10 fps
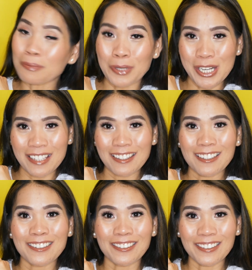print
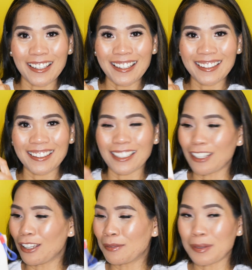on it. I
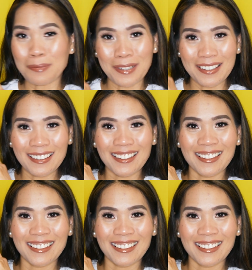love the print.